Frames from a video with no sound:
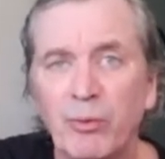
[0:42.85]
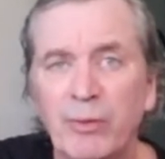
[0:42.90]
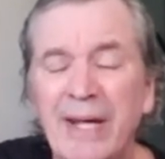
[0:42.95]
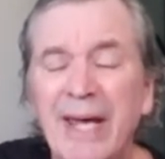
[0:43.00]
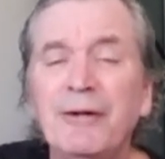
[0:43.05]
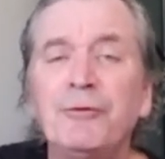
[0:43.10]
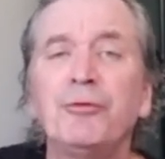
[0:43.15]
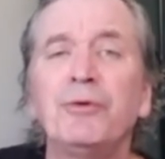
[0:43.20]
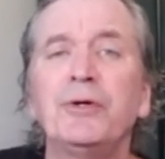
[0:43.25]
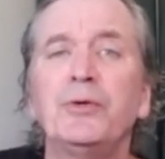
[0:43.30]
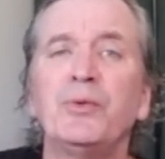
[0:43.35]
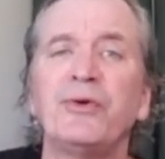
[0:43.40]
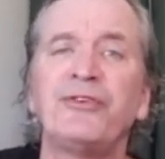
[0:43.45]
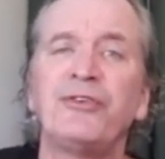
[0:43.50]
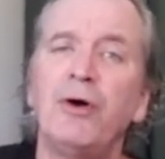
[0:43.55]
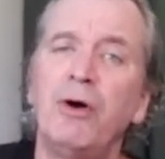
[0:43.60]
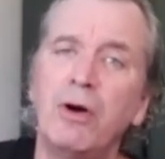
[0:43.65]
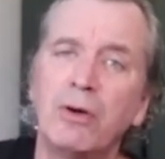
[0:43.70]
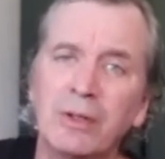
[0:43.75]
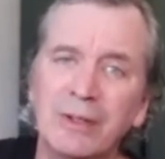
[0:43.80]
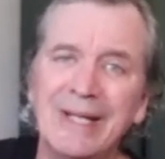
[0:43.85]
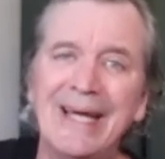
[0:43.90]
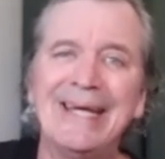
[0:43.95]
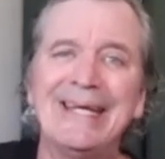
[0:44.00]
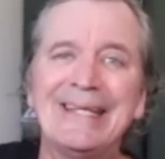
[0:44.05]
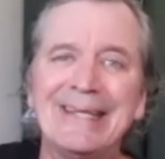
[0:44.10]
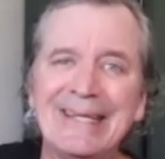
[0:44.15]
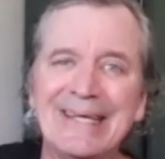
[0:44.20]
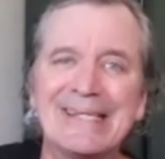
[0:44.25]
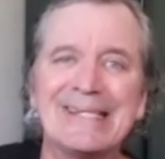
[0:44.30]
When you enter into a song
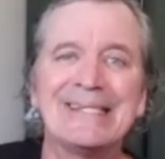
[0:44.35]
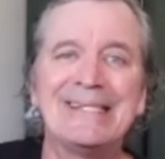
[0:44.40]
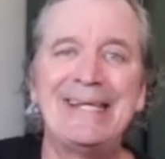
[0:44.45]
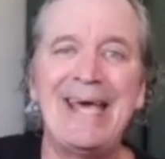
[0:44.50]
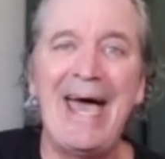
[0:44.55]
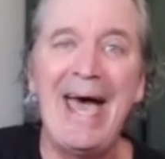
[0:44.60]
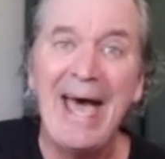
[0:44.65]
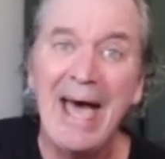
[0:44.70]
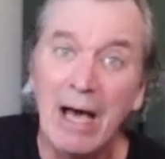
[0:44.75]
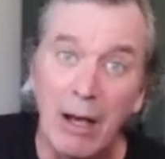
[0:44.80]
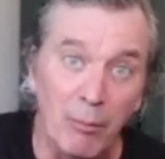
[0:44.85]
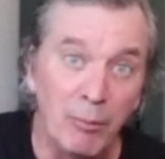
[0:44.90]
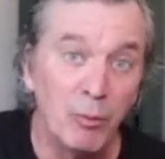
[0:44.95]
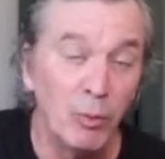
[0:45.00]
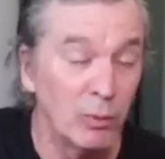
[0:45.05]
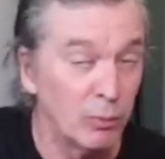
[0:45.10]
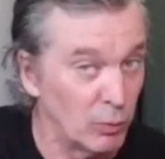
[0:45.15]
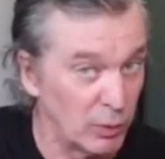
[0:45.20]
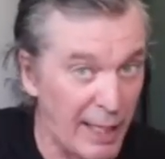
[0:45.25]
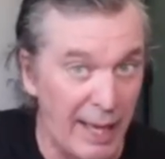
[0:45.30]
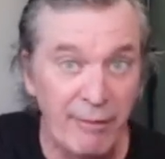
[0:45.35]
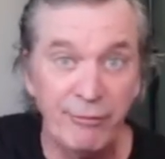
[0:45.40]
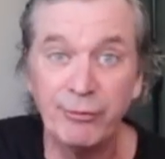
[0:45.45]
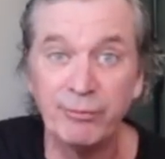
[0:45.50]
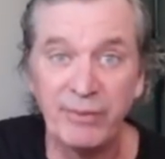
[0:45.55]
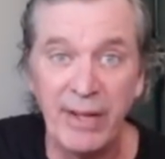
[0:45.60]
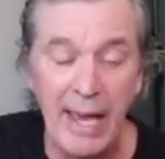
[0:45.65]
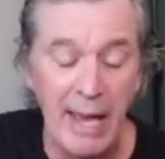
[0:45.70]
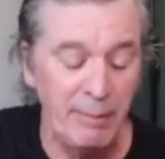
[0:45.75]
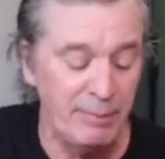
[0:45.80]
like this, tab, we'll have
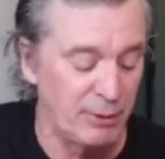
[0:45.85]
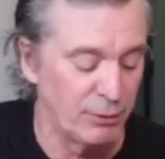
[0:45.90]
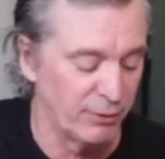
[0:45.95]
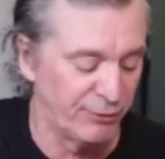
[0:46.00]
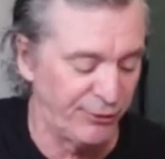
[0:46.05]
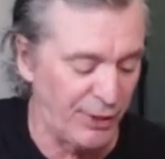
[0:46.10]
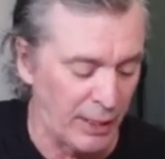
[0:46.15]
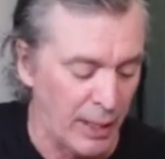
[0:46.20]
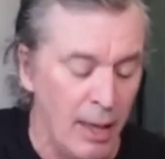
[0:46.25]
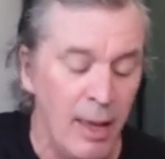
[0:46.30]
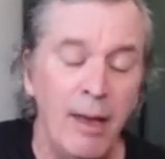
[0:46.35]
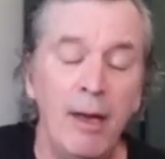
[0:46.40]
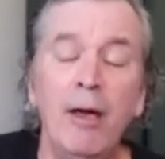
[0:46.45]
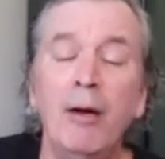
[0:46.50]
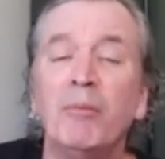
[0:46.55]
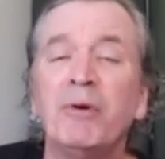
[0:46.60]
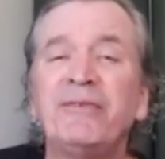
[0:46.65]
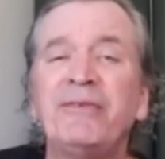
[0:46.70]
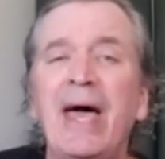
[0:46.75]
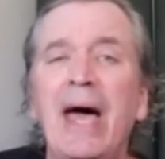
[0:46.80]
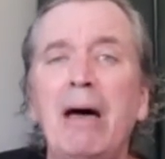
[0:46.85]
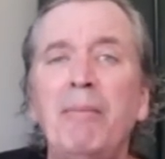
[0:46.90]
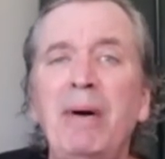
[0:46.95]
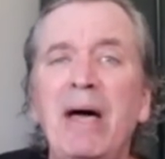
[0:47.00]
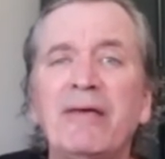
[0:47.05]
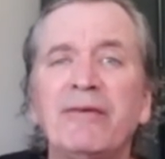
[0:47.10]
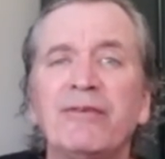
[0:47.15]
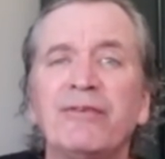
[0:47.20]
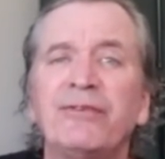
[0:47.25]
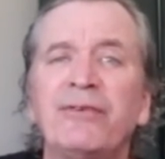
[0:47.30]
some tab here in a sec, but tab
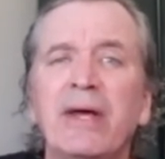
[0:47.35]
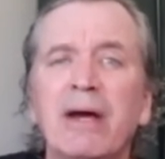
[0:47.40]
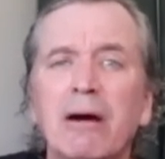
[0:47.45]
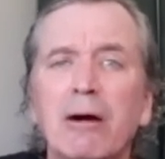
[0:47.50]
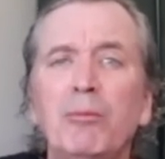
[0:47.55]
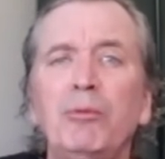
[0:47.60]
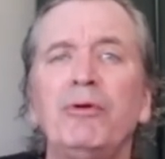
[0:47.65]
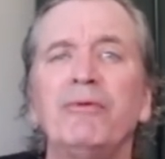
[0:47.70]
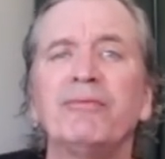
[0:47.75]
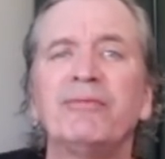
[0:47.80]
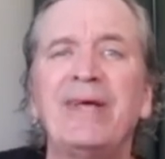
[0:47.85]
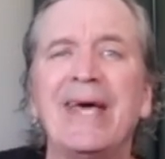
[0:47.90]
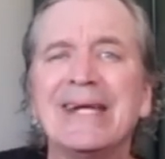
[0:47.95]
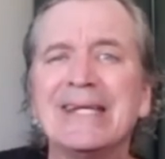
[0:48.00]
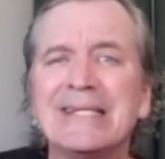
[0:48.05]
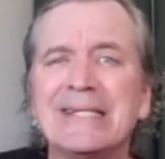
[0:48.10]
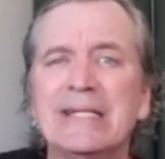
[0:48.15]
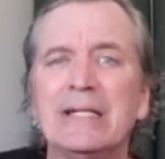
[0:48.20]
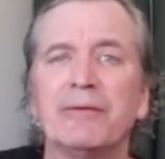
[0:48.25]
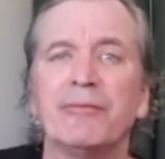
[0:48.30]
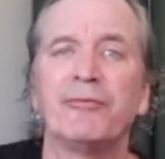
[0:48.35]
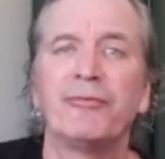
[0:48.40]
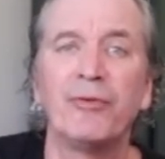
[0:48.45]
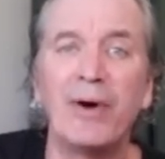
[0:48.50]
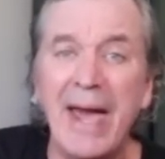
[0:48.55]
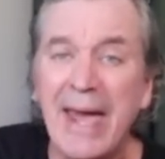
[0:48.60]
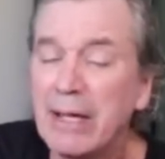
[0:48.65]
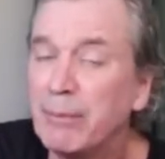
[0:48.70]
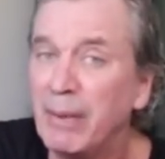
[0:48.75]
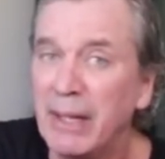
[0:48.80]
has this terrible tendency to
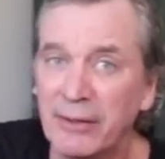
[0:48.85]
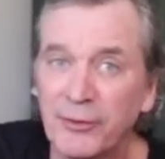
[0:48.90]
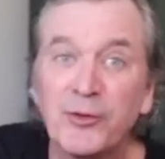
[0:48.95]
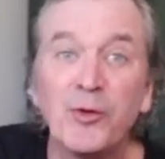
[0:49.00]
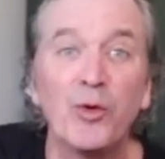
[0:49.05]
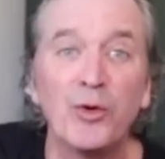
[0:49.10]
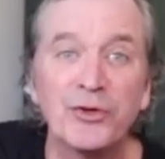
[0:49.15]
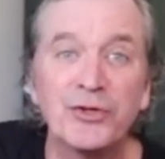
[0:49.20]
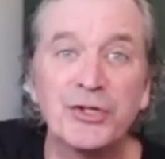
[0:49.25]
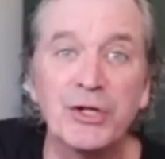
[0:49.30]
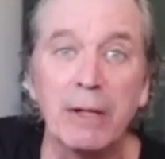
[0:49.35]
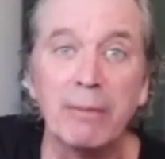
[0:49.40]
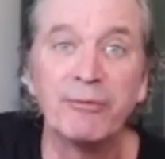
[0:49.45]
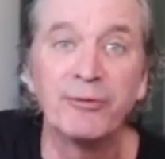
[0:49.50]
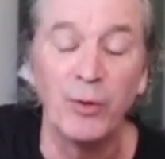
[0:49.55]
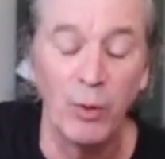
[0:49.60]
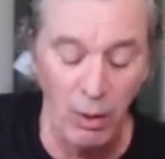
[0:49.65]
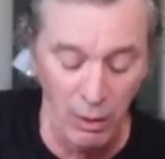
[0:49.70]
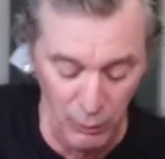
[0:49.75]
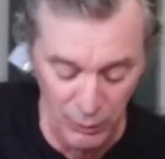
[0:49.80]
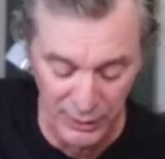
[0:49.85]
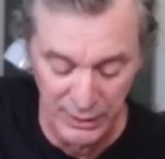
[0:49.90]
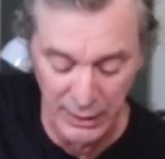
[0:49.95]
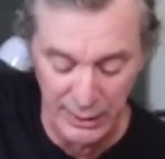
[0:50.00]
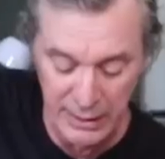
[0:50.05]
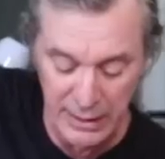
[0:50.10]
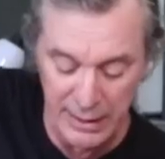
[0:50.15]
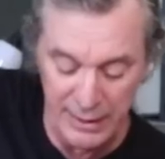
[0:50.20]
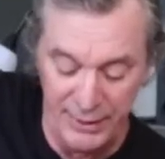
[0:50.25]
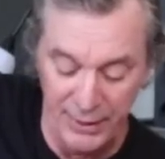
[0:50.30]
fragment chord shapes. So all we're
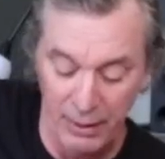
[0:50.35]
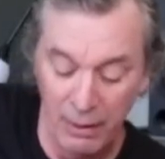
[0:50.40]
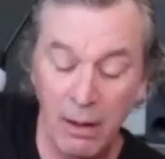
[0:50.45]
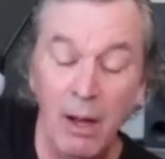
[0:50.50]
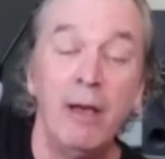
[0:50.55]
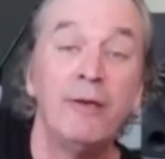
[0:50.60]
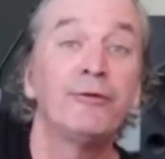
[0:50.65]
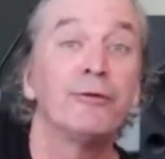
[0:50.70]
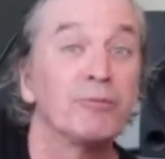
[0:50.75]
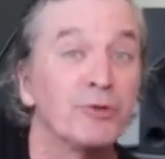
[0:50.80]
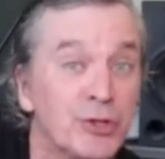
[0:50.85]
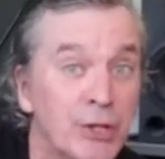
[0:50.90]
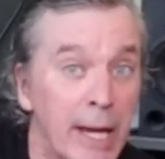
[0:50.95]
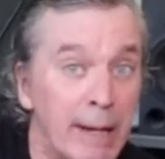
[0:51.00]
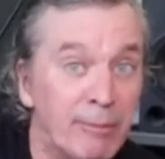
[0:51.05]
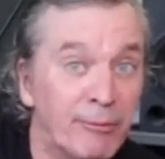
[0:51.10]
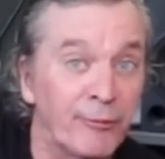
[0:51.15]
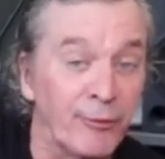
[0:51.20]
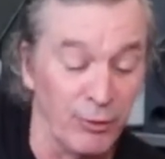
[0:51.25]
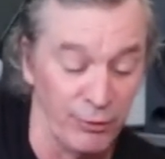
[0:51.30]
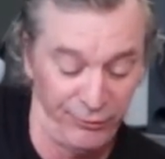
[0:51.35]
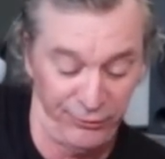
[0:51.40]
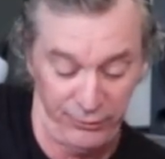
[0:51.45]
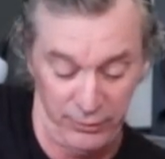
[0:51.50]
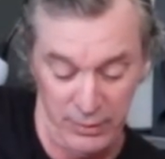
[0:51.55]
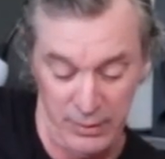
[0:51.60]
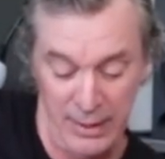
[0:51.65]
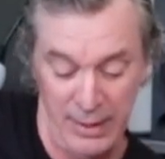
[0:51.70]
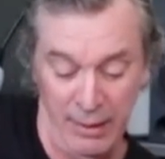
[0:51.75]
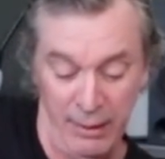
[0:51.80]
going to need here, some shapes first. So
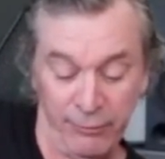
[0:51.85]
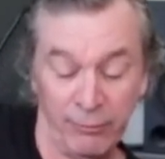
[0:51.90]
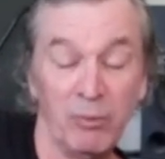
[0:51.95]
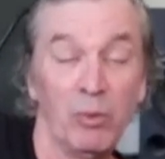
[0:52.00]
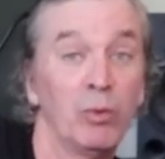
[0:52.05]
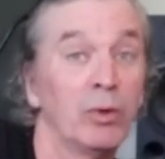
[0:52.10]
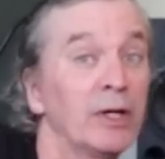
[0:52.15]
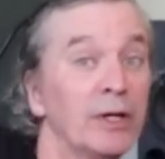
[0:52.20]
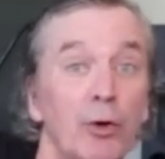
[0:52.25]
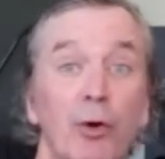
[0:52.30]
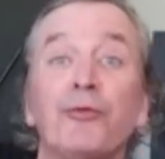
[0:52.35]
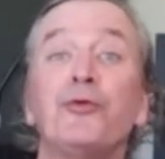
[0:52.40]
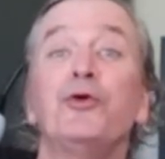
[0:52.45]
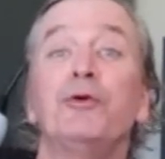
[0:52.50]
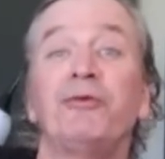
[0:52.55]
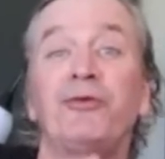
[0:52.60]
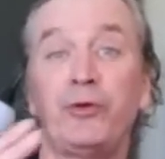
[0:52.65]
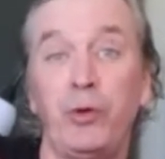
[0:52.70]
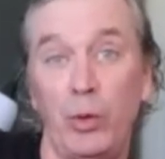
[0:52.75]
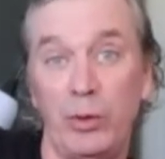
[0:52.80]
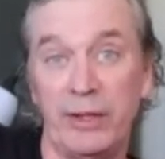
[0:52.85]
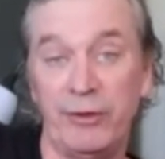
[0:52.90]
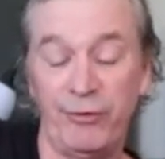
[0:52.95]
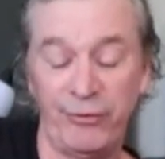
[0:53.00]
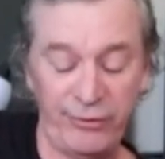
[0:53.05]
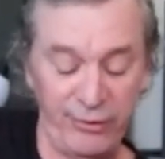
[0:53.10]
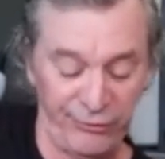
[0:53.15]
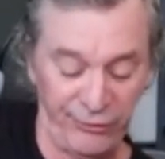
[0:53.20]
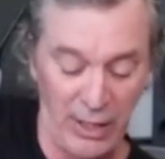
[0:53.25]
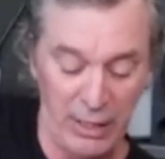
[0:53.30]
we're going to go through them slowly in
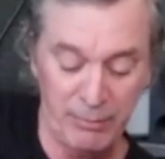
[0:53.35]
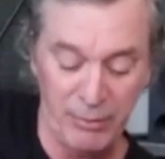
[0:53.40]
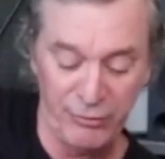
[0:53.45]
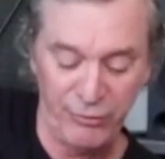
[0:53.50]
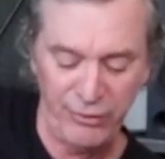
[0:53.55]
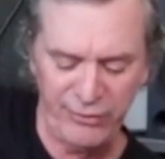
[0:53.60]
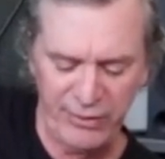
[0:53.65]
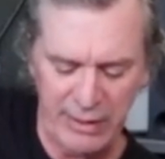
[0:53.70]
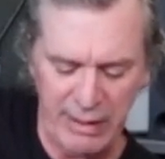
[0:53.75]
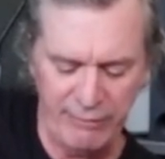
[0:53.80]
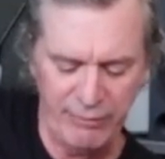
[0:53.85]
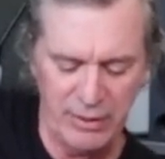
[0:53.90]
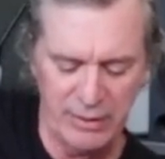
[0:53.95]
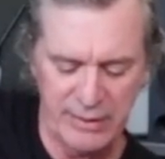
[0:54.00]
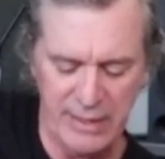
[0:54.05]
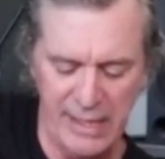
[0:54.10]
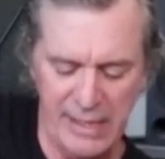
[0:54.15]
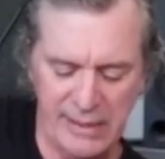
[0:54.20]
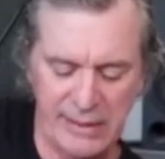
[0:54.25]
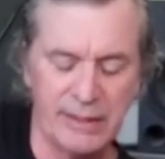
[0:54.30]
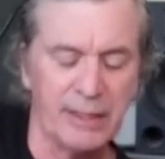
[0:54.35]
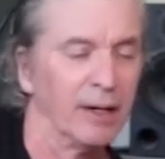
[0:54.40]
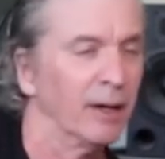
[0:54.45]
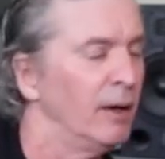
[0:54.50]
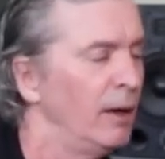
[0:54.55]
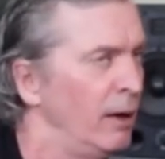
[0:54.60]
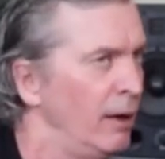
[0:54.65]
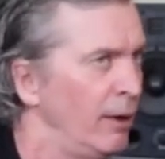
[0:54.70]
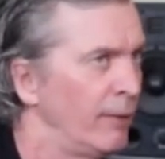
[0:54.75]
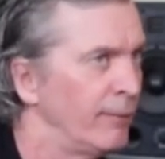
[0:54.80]
just a sec, but just to give you a taste here,
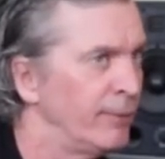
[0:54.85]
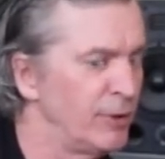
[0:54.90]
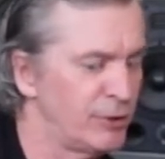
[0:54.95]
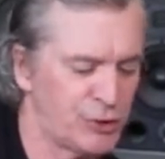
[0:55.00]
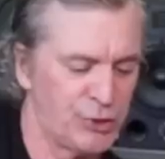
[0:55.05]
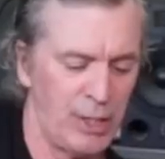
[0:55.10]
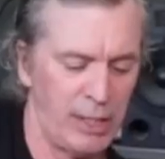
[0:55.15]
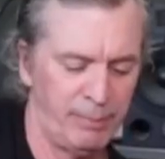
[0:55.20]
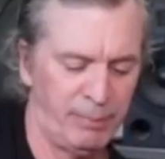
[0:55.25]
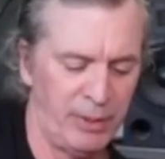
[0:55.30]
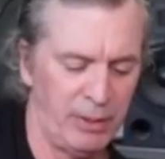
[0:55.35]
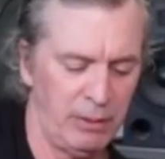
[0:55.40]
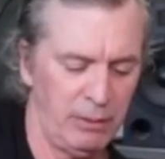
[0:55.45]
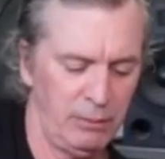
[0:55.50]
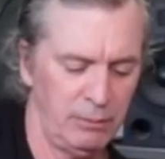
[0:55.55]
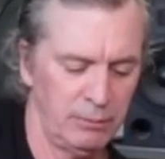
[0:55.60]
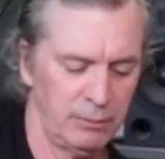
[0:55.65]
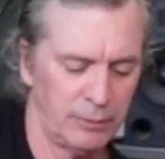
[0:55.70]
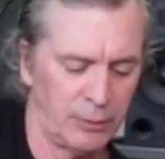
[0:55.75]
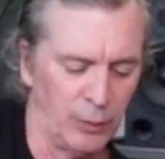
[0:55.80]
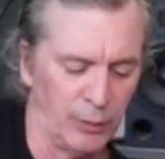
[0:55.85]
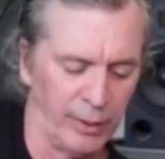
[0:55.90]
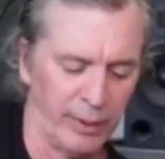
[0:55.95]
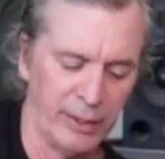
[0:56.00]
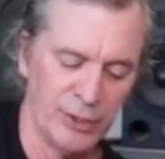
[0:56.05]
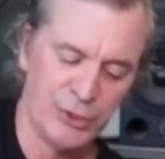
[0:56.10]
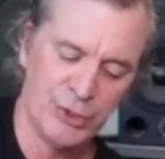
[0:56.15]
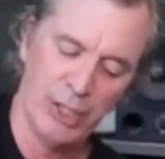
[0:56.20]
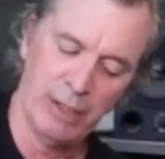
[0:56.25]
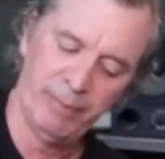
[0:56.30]
this shape here, going to
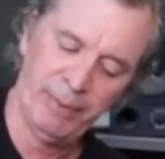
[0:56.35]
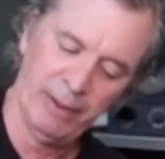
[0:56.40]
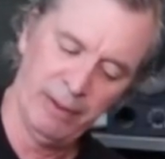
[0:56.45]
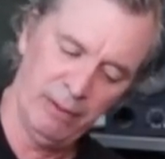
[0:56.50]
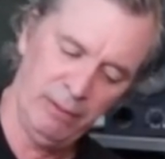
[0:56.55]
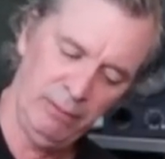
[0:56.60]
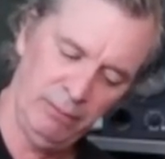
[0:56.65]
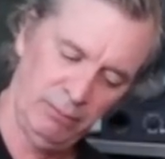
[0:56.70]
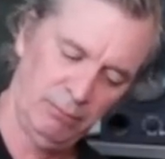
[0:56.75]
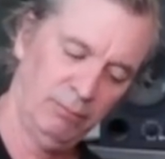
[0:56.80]
this shape here,